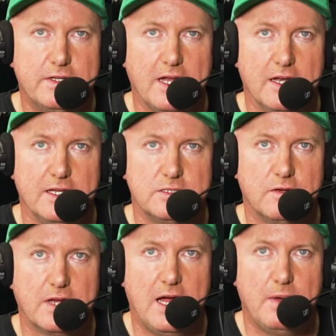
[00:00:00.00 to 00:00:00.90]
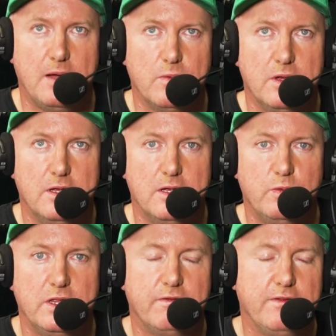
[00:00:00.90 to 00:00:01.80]
I've done is I've come up
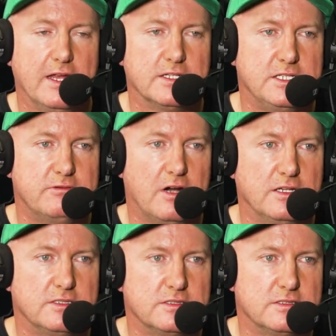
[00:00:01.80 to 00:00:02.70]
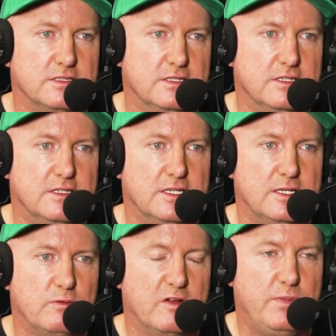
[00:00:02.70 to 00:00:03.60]
with a fantasy race.
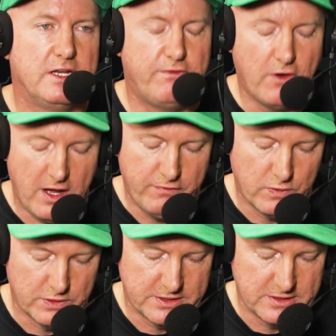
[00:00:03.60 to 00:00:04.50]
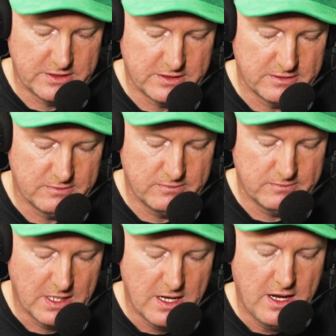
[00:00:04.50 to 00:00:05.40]
We've picked five horses, mm-hmm.
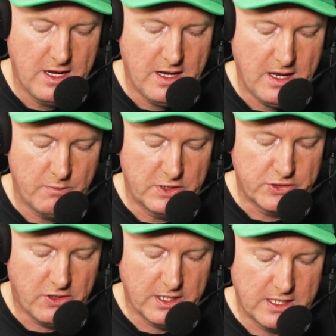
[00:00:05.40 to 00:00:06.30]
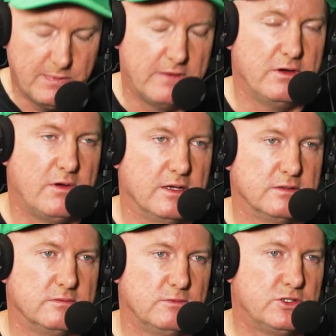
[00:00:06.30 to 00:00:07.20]
and we're trying to keep
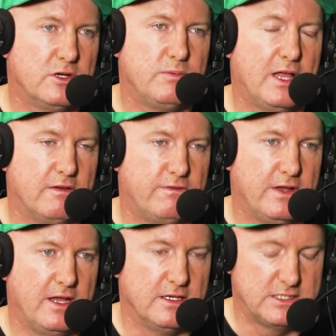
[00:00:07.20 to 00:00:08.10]
everyone. We're trying to play it fair.